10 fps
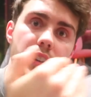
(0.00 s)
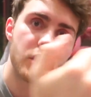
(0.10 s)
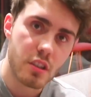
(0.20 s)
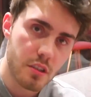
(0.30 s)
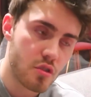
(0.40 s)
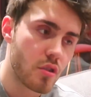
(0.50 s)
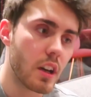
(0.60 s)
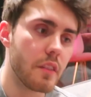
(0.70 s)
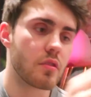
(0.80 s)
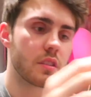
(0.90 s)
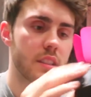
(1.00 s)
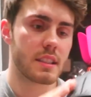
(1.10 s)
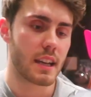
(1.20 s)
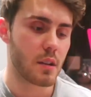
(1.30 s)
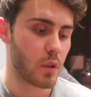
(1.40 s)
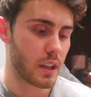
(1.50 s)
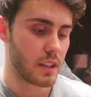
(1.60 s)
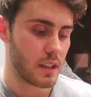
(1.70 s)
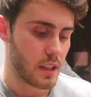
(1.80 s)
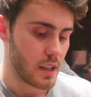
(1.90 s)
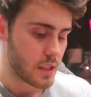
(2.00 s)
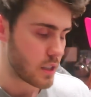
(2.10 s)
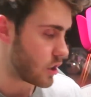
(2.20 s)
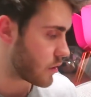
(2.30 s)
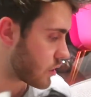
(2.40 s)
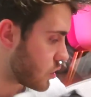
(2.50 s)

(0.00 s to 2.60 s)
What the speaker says: and just goes straight over onto the second one, so that you can